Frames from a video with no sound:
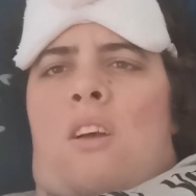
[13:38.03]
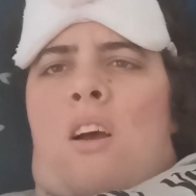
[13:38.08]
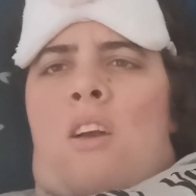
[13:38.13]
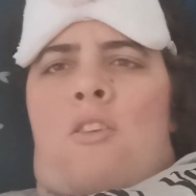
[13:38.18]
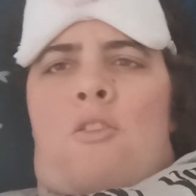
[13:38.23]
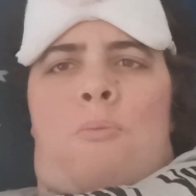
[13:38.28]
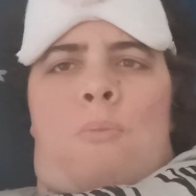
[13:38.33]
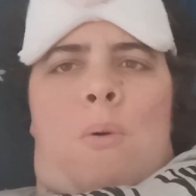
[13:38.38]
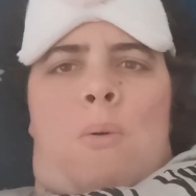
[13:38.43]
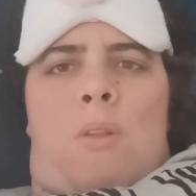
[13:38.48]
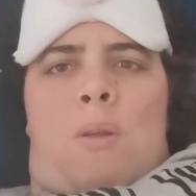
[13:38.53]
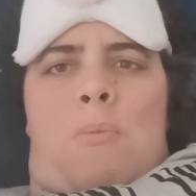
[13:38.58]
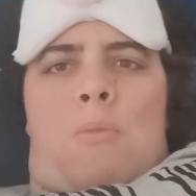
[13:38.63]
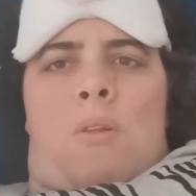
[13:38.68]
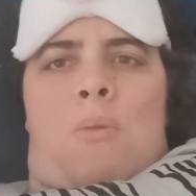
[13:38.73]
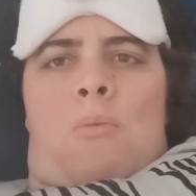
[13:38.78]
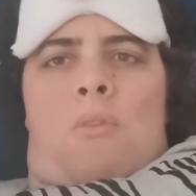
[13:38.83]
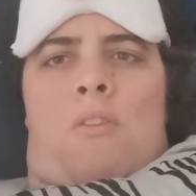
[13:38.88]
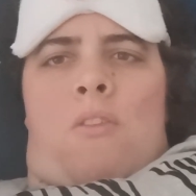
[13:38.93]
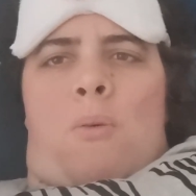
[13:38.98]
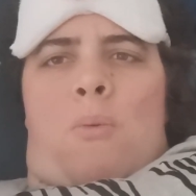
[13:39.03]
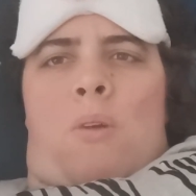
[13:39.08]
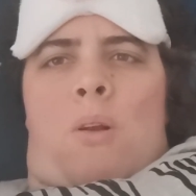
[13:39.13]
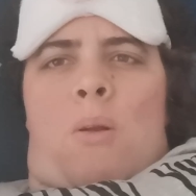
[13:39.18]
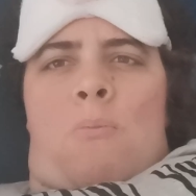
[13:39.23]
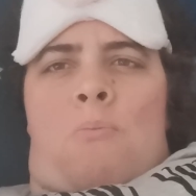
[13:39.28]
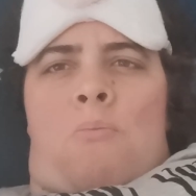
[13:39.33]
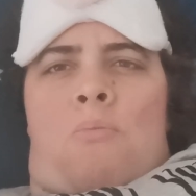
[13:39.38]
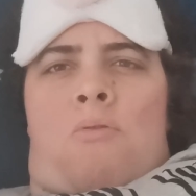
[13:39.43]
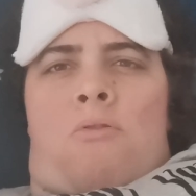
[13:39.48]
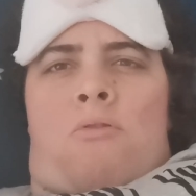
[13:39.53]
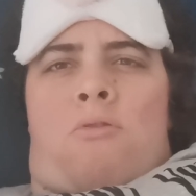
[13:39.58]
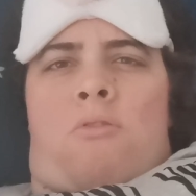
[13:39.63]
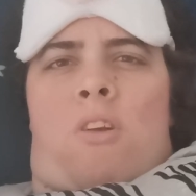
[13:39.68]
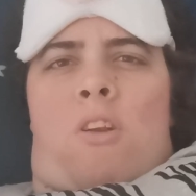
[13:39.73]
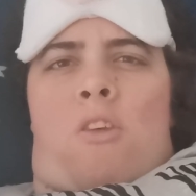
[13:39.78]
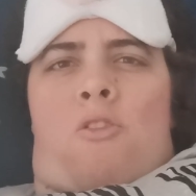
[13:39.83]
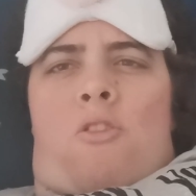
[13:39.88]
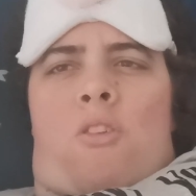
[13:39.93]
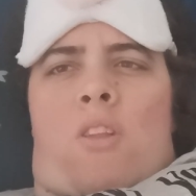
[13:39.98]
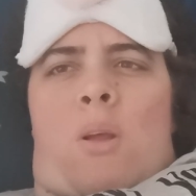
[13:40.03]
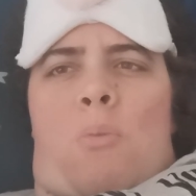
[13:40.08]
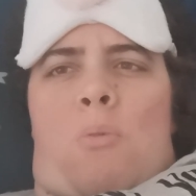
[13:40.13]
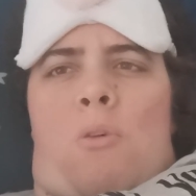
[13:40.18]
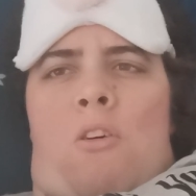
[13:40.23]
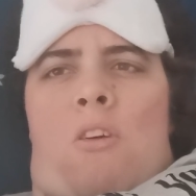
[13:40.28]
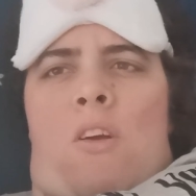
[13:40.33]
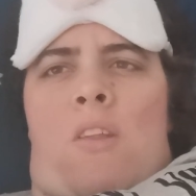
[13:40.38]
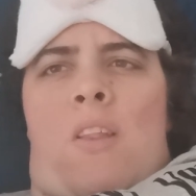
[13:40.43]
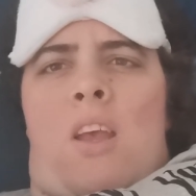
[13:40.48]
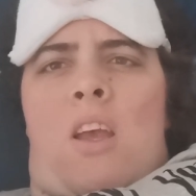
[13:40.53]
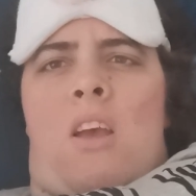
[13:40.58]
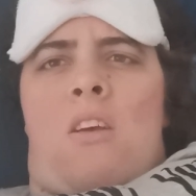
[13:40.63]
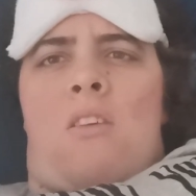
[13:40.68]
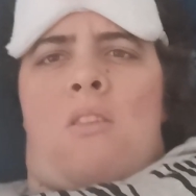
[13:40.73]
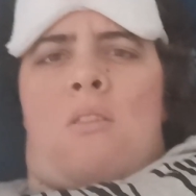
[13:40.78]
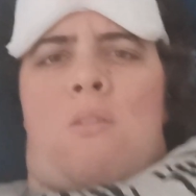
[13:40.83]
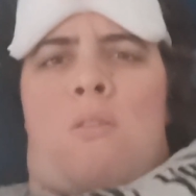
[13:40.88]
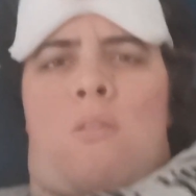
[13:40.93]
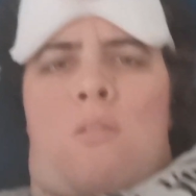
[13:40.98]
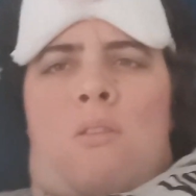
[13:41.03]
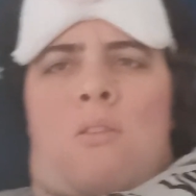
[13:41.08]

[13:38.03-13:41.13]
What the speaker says: I don't remember them in the movie, but I'm pretty sure they were in there,